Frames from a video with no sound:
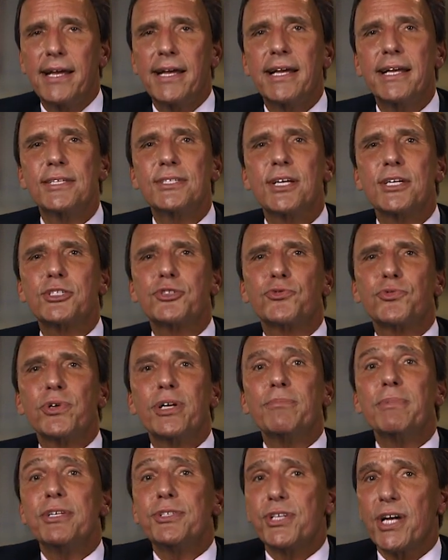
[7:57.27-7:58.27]
is
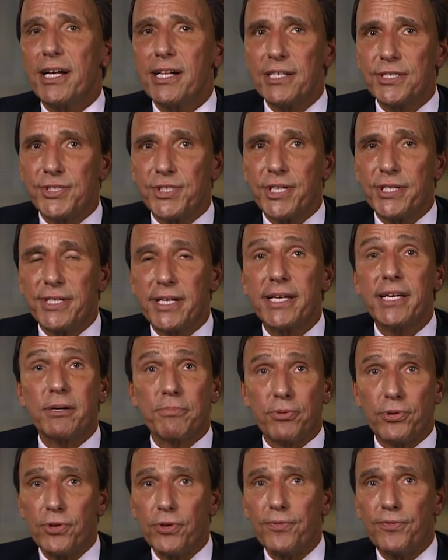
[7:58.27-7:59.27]
extremely challenging to get
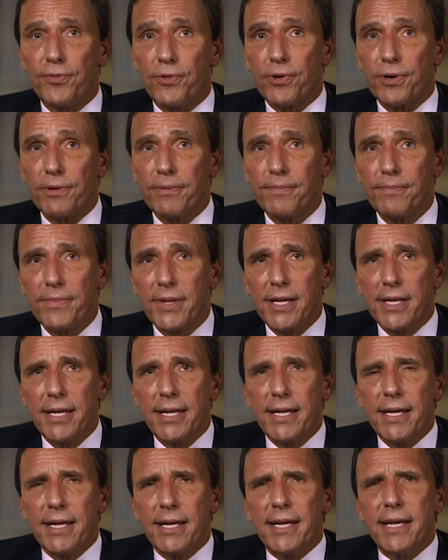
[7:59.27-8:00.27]
approved for.
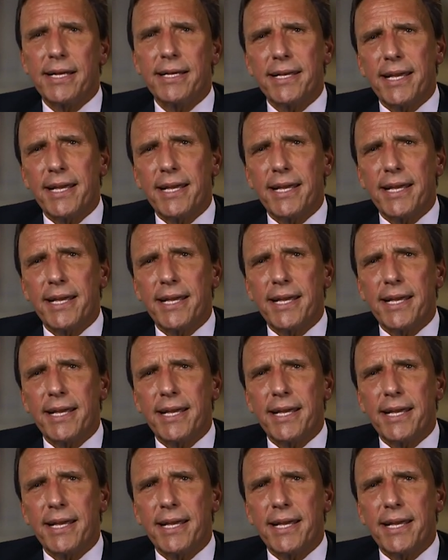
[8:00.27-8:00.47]
In